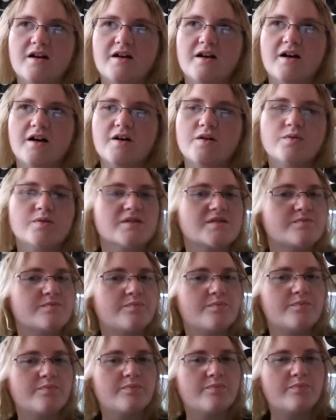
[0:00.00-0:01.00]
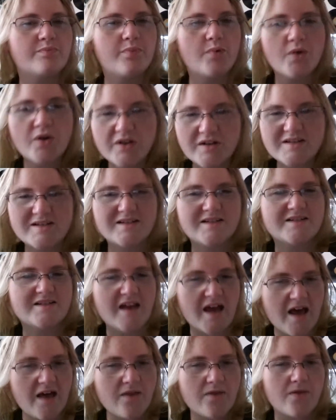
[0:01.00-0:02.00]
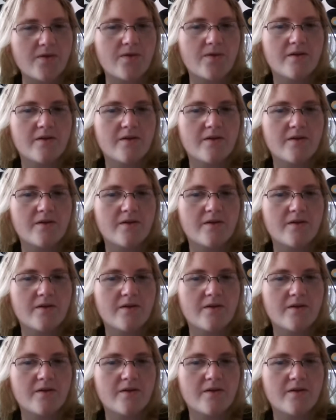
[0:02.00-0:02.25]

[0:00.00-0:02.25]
I was bored to death.